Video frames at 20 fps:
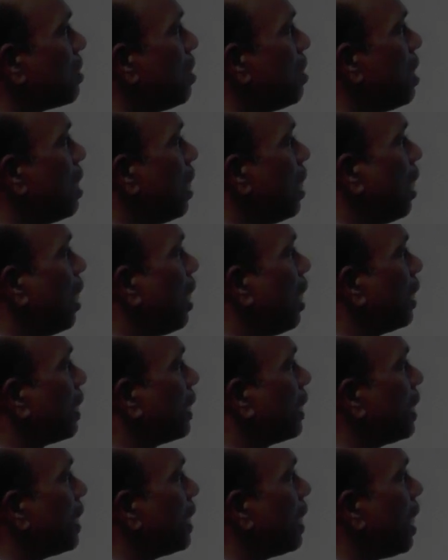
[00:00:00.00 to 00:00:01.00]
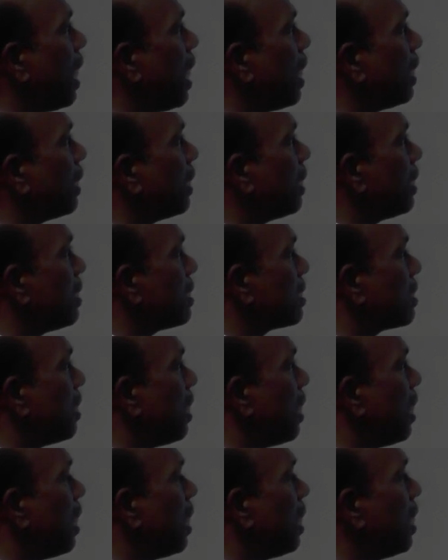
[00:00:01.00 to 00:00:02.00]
TR is the